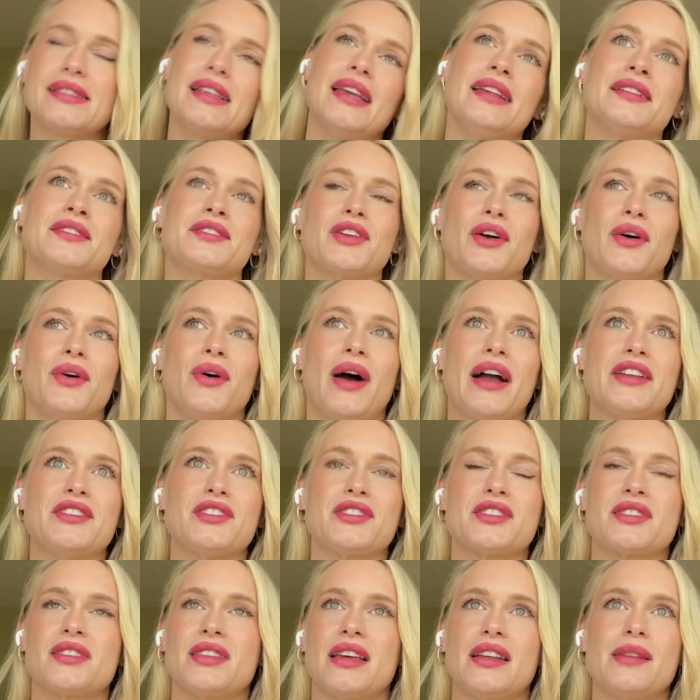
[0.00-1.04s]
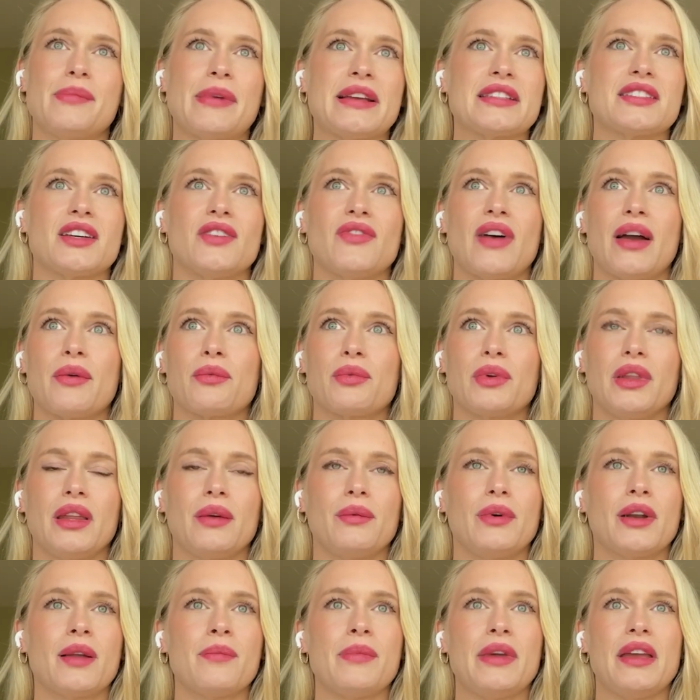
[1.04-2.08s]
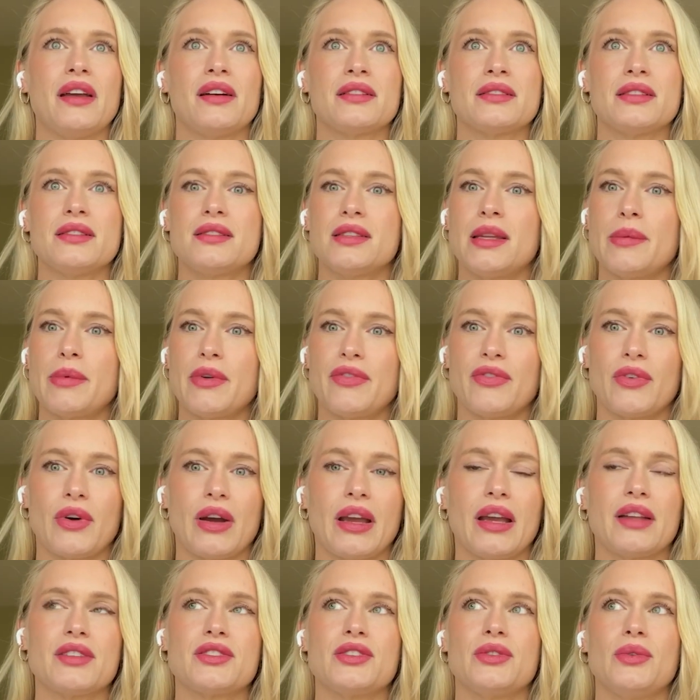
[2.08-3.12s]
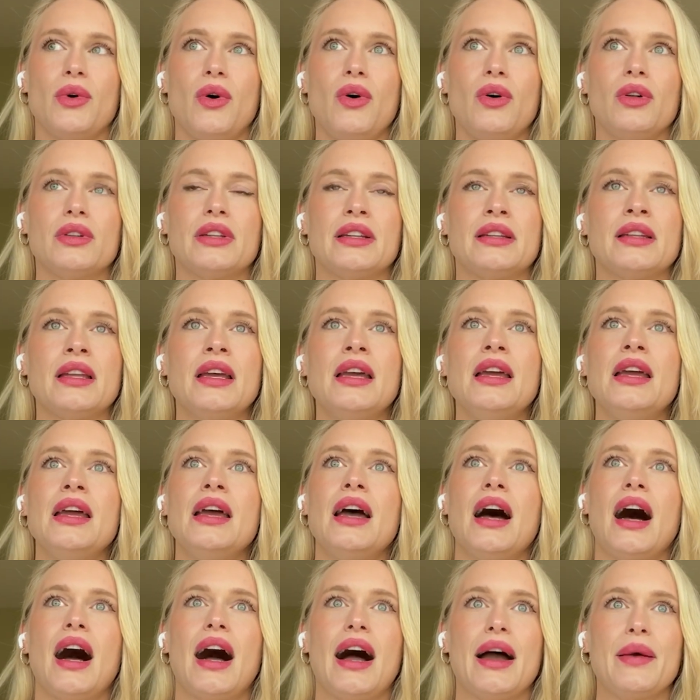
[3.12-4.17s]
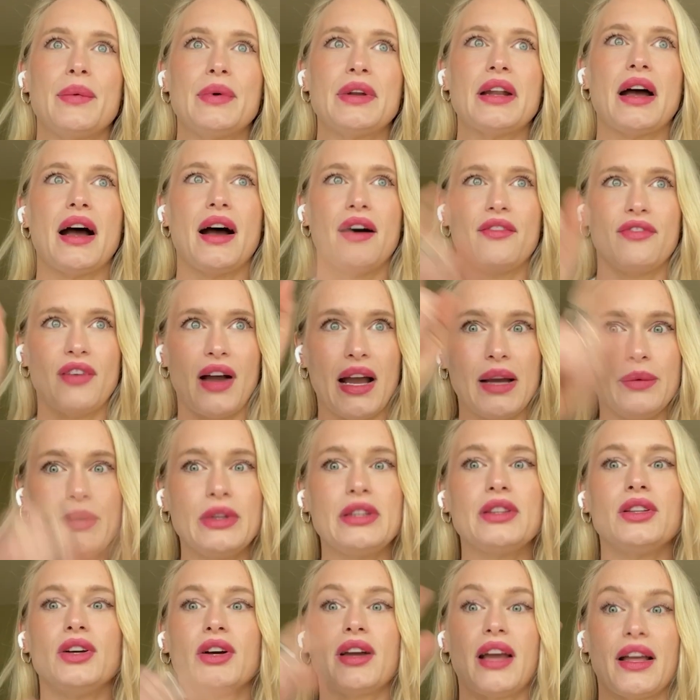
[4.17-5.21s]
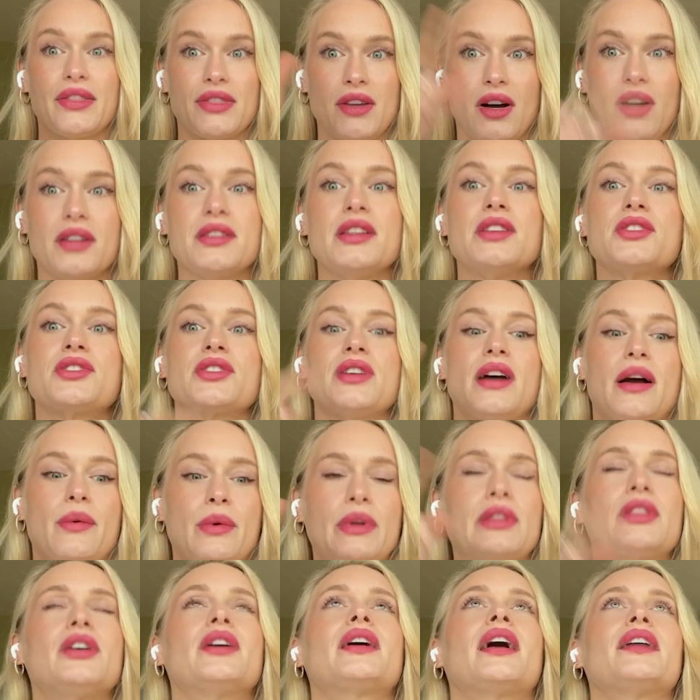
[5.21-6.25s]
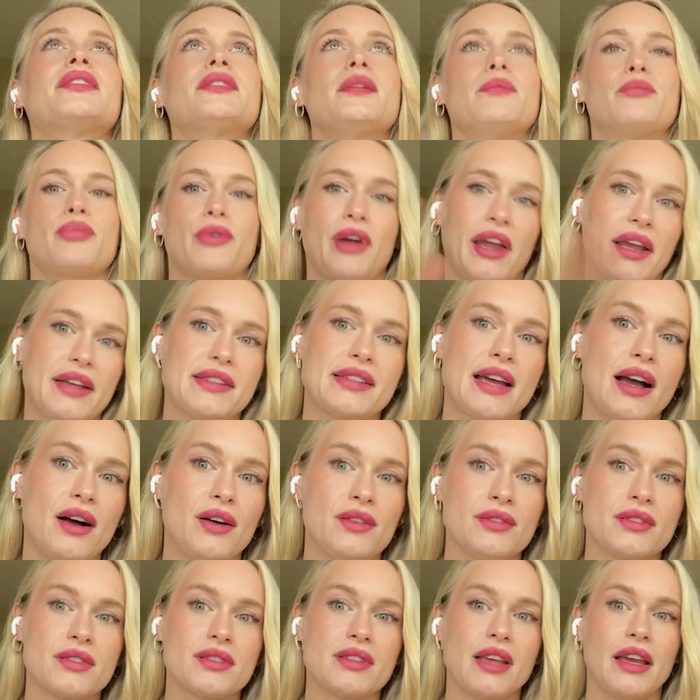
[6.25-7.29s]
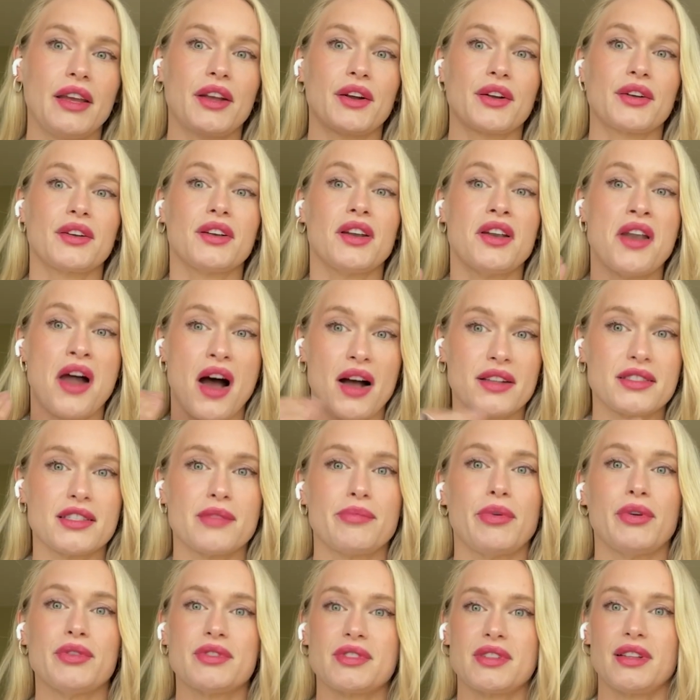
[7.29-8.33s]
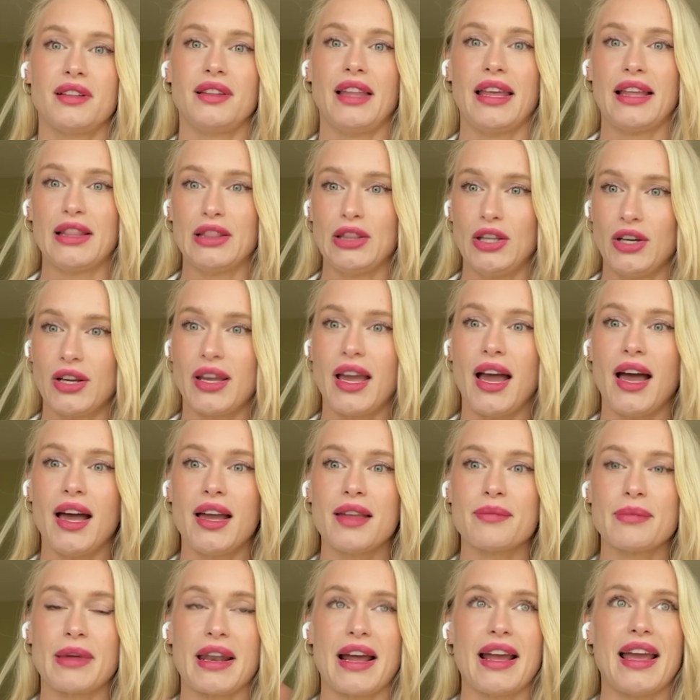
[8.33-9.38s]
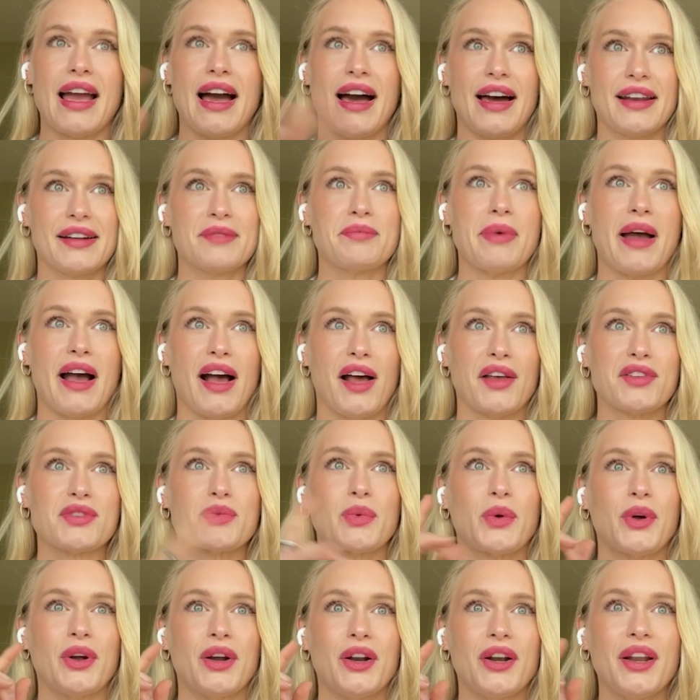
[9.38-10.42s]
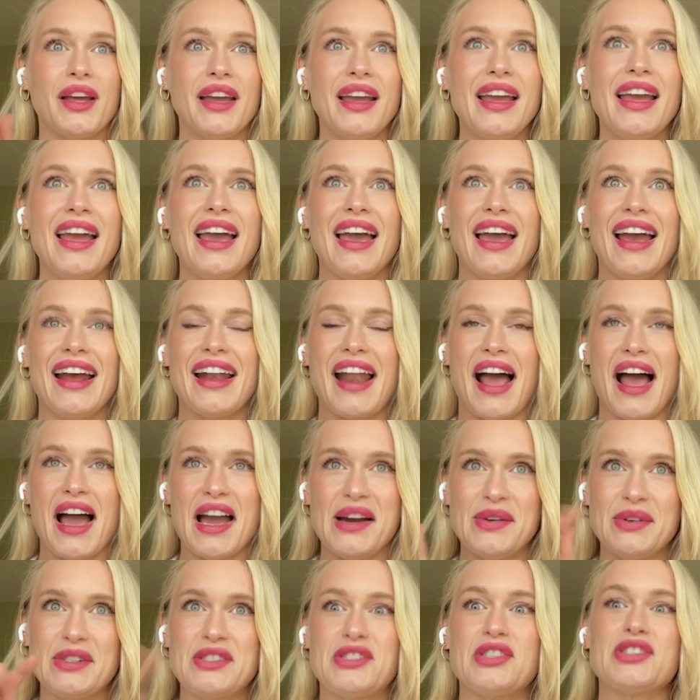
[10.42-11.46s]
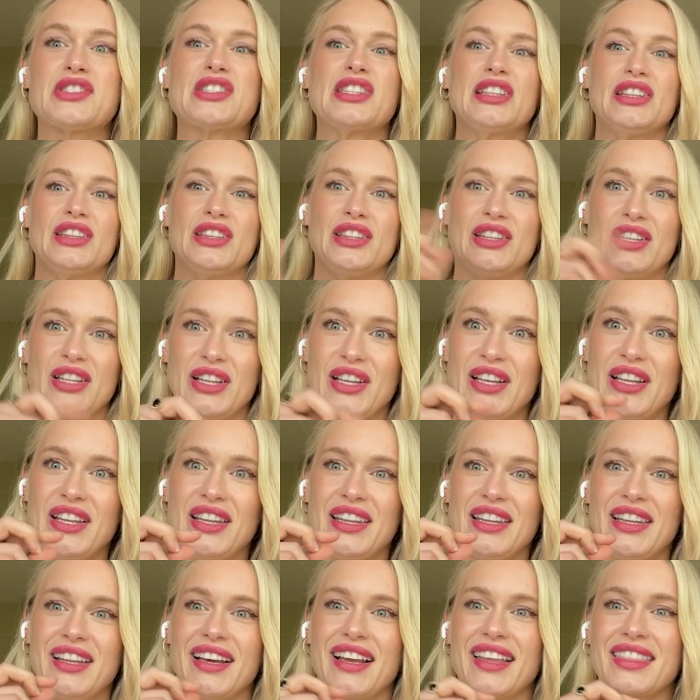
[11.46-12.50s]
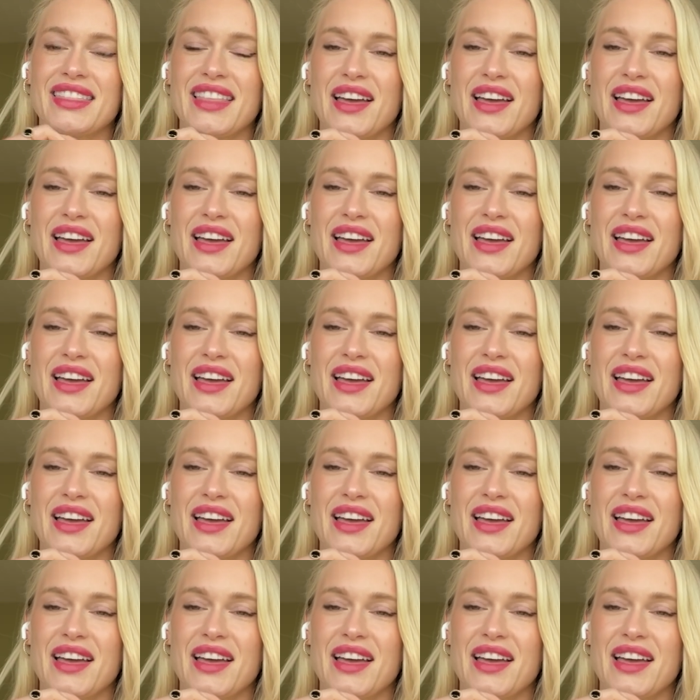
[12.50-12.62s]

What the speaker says: And so I just said to myself, I really want to be on Disney before I get too old. And I would look at the audition. I would look at the breakdowns that you're not supposed to like look at, but I had a password, and I would look at them.